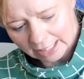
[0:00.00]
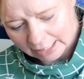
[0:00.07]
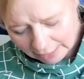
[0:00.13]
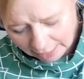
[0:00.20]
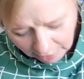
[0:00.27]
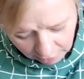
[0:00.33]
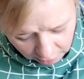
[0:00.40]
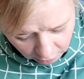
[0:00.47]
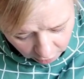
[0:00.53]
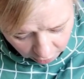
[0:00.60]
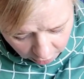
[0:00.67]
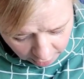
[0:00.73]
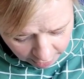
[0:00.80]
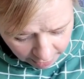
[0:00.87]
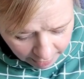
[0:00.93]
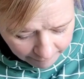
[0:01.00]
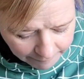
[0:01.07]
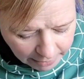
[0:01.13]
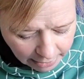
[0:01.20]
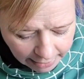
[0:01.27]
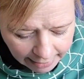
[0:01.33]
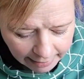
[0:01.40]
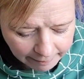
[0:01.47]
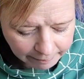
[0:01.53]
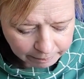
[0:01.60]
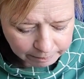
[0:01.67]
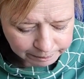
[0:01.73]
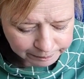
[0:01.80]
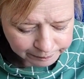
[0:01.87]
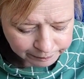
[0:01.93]
I like that a lot. But
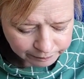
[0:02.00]
um,